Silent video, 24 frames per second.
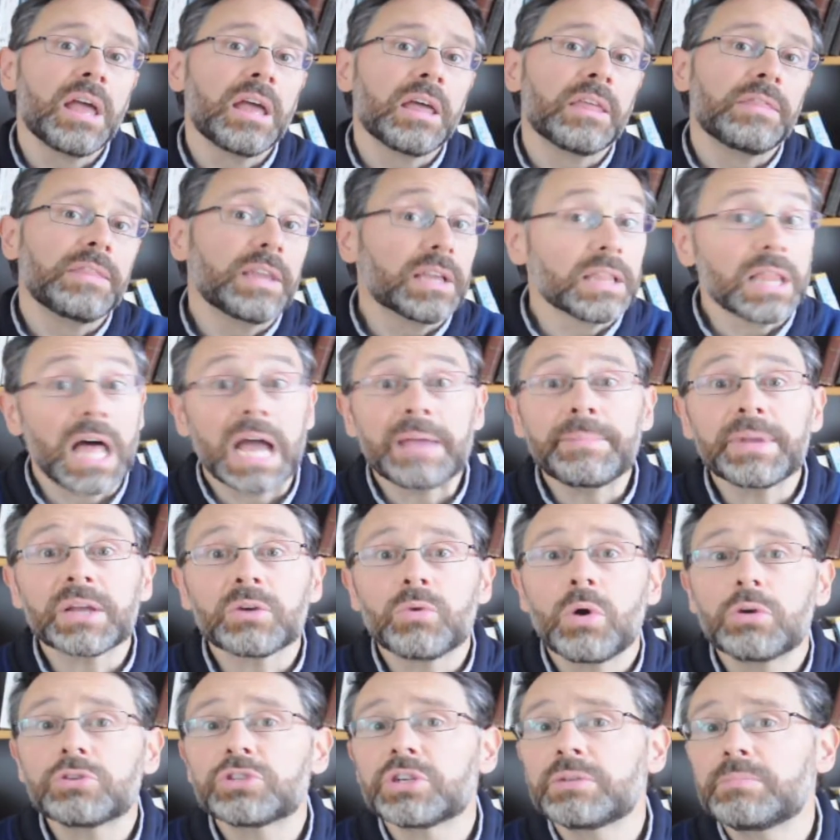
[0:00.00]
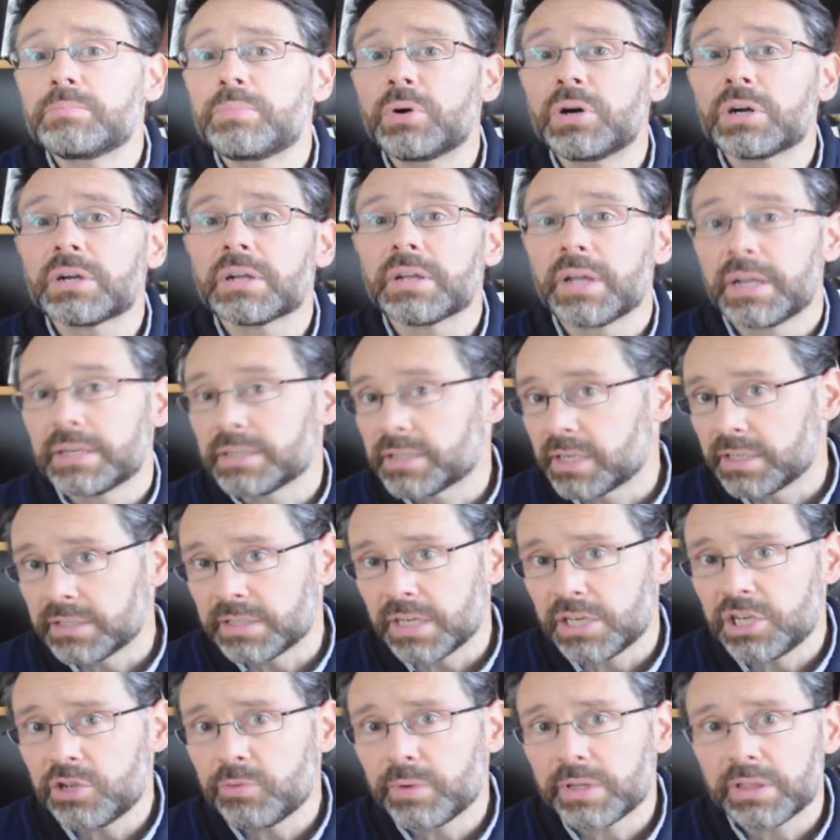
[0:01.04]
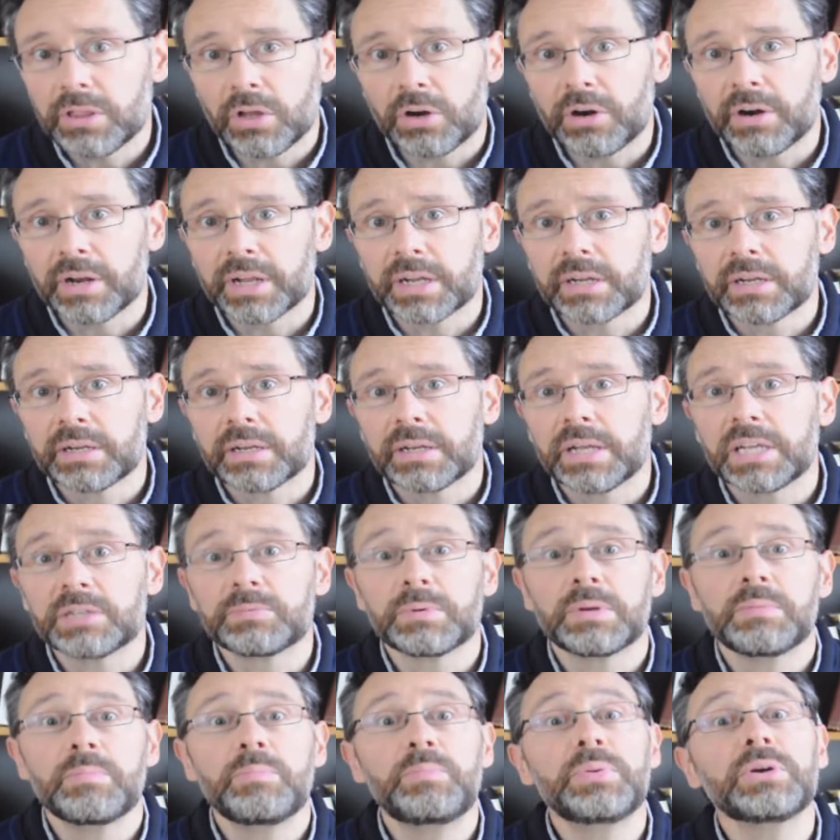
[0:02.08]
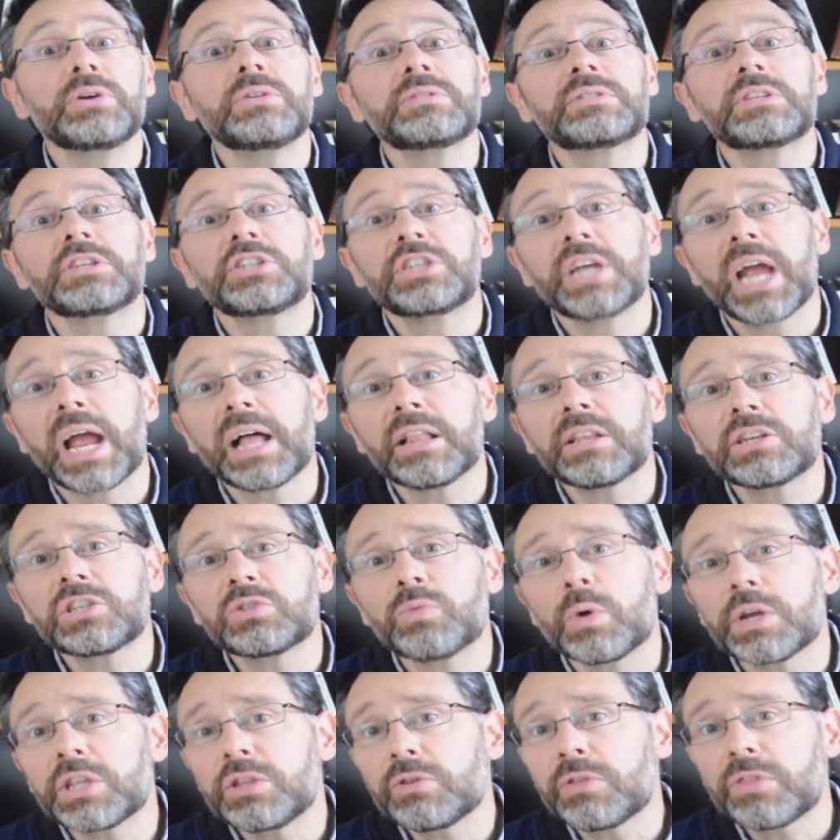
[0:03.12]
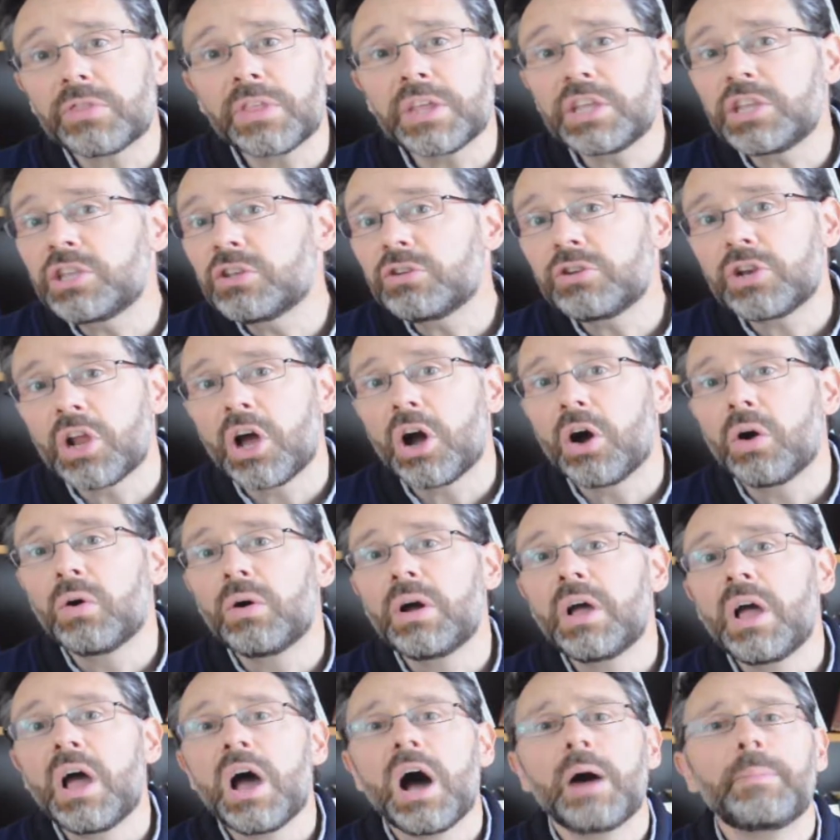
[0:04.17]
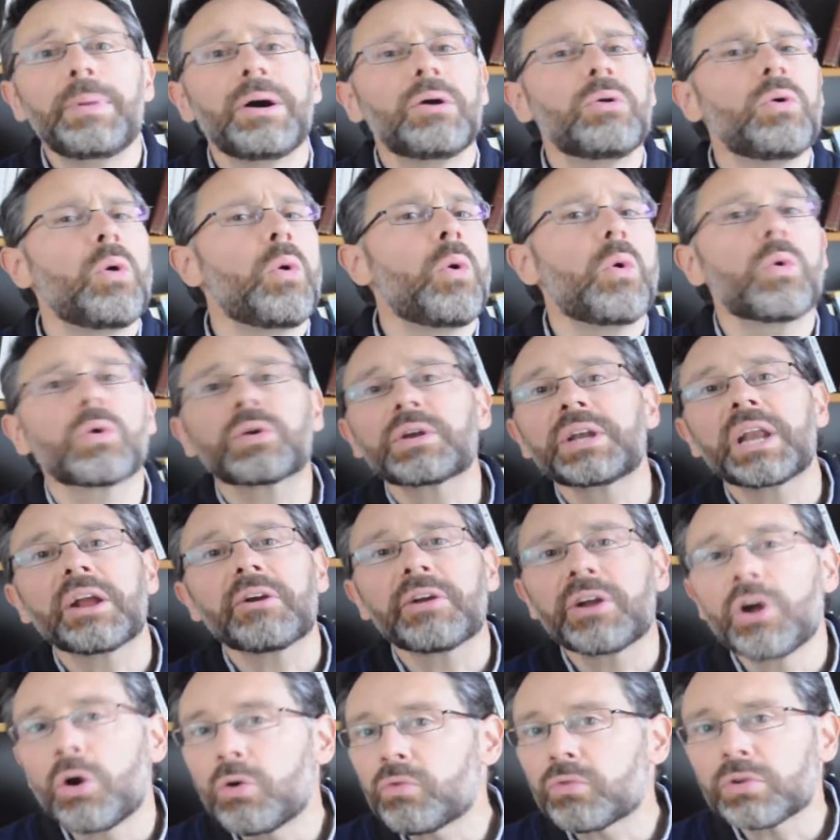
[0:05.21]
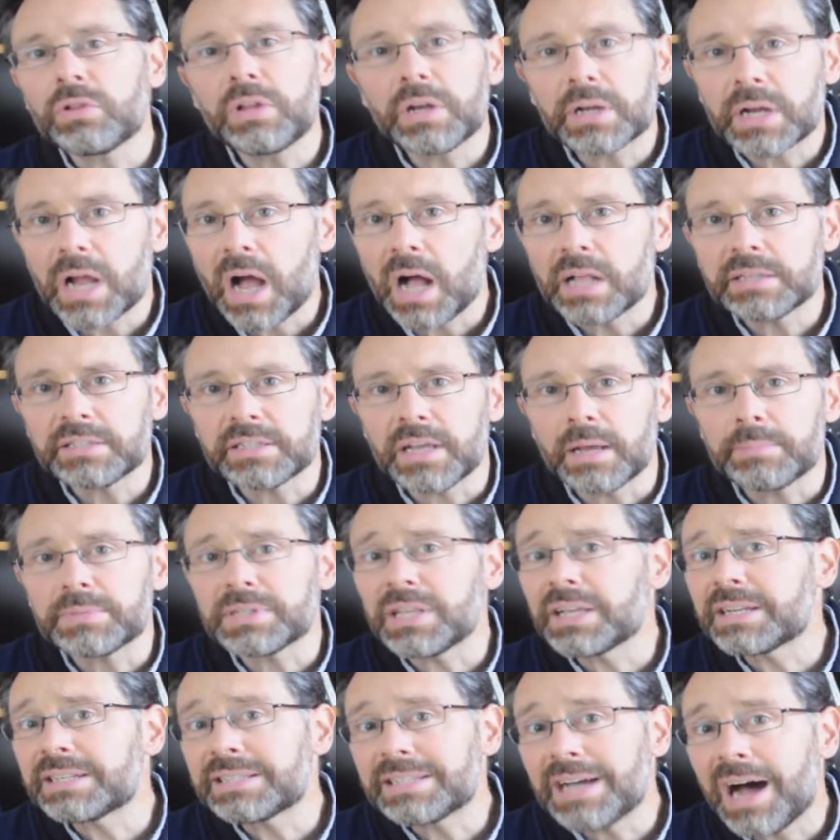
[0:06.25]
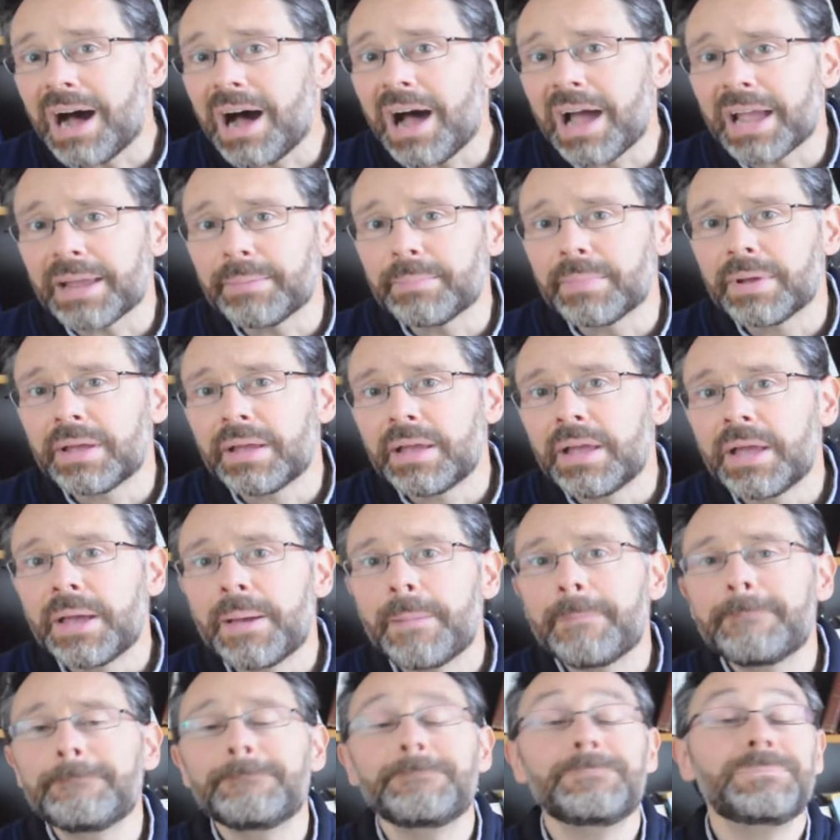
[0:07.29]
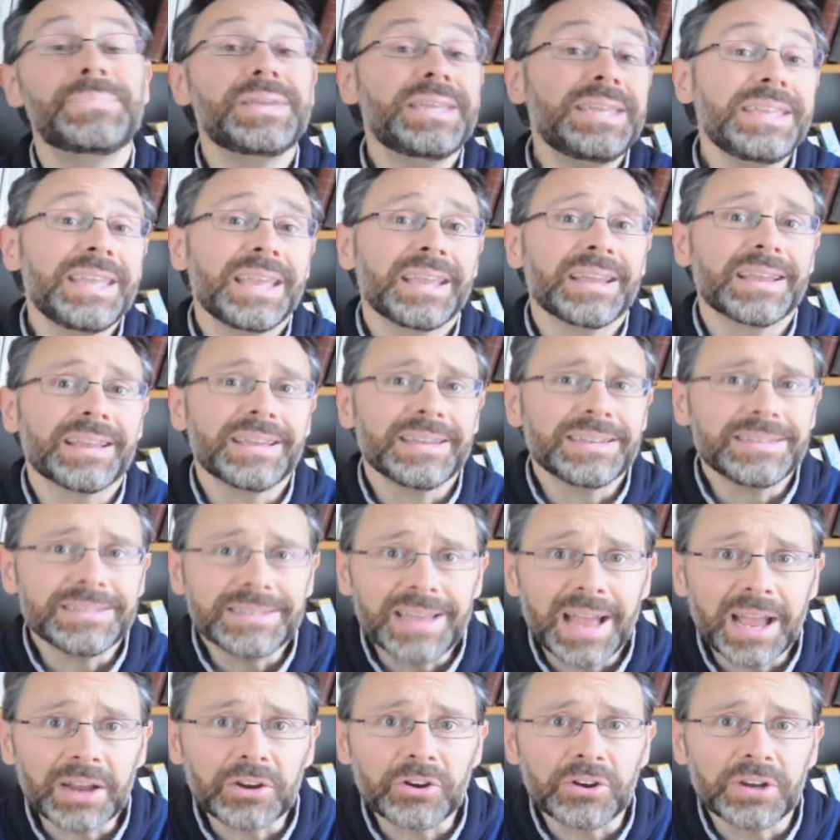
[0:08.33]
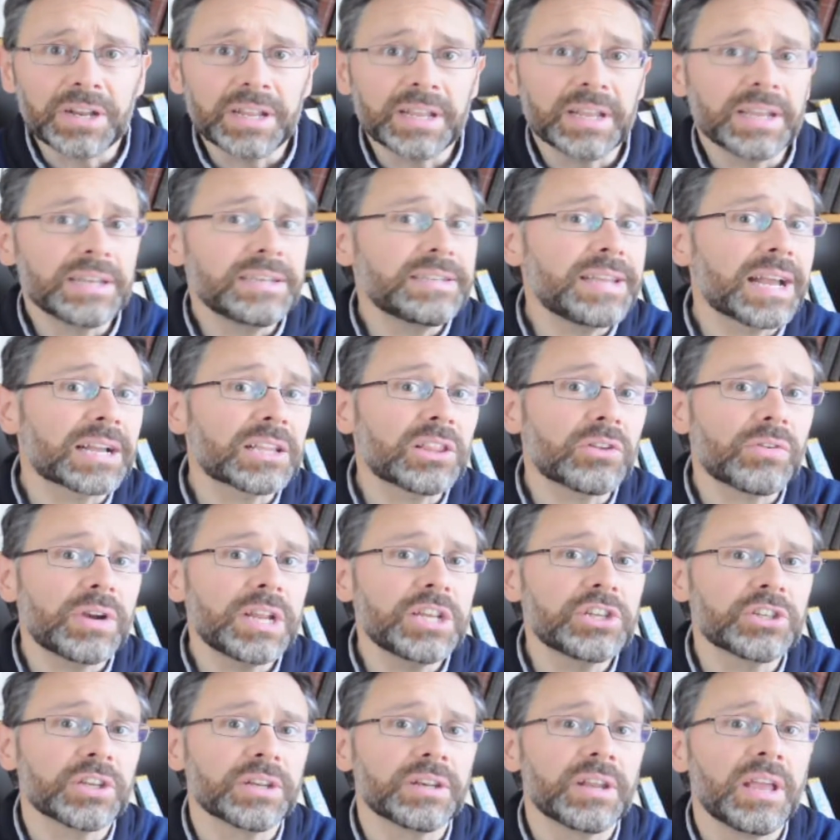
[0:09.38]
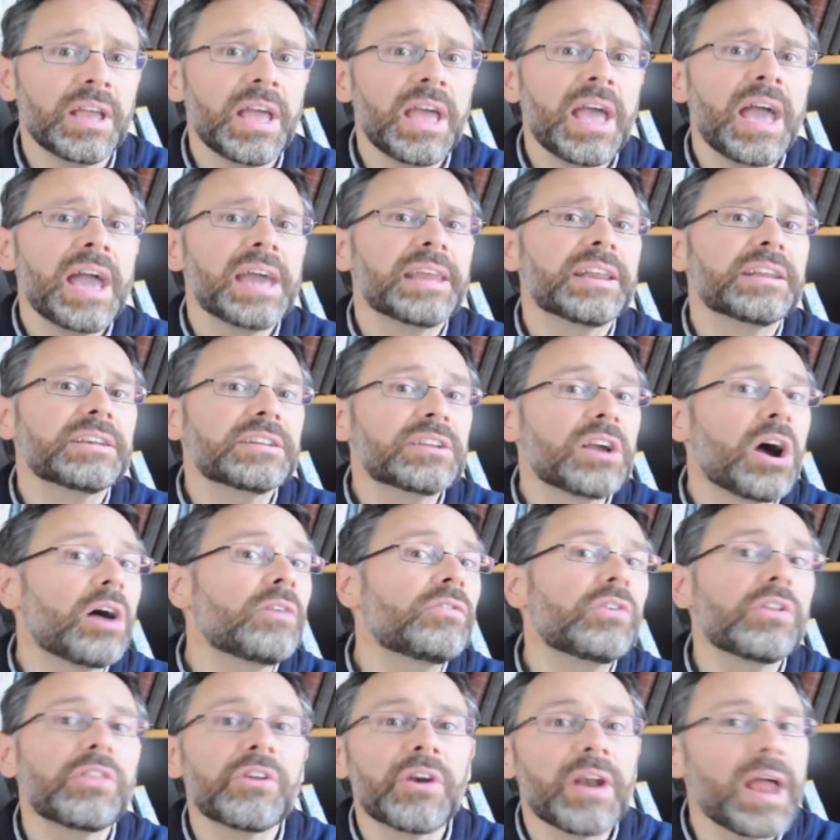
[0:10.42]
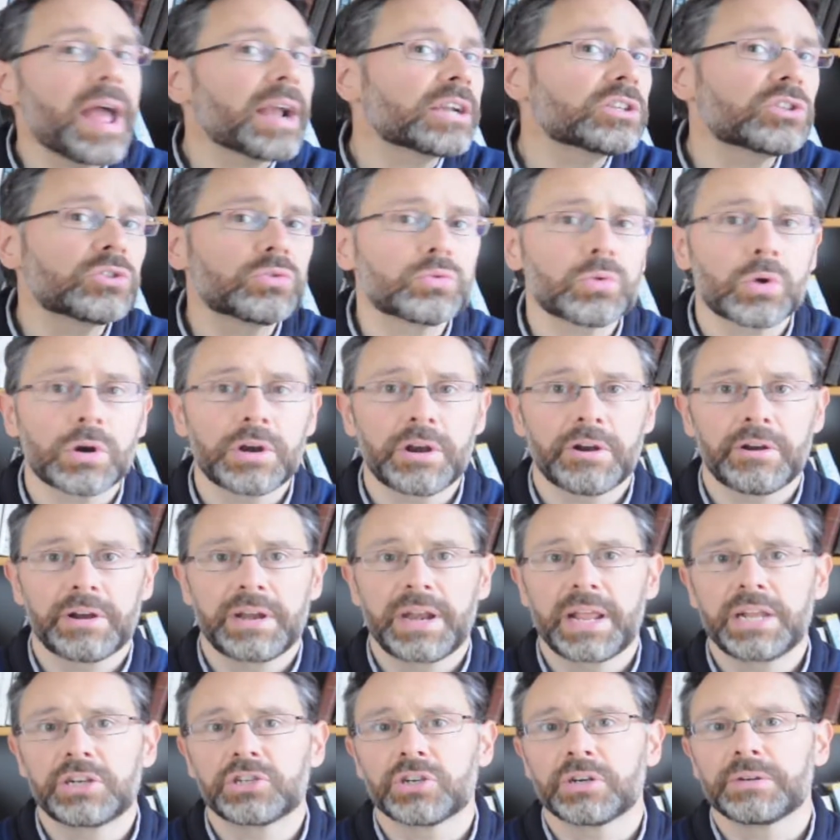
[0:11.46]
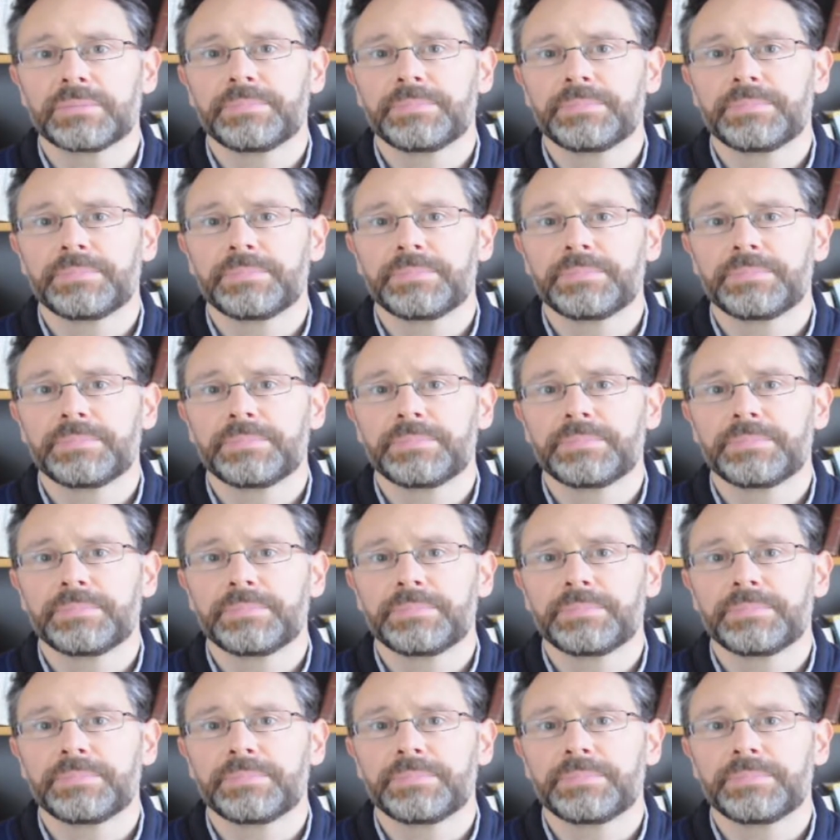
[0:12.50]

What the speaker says: The Alignment Quotient book and continuing learning has been built to challenge what you think you know about ordinary overlooked concepts like time, being, integrity, and declaration, and uncover their extraordinary nature.